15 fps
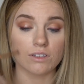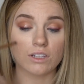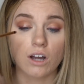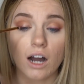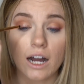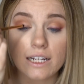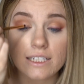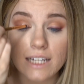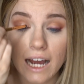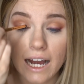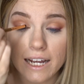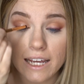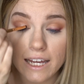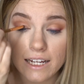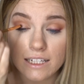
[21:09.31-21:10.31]
not
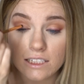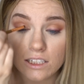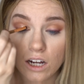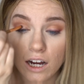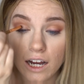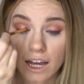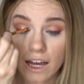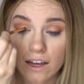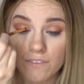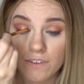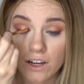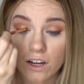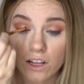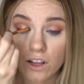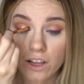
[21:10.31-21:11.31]
tacky, it's not
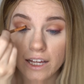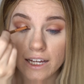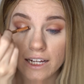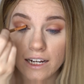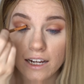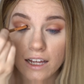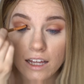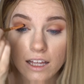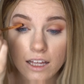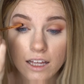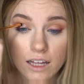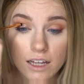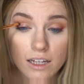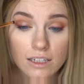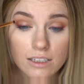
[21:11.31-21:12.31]
heavy on the lid.
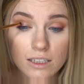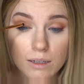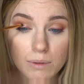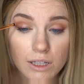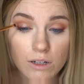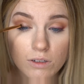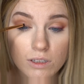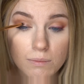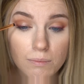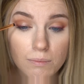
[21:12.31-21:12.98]
Some of those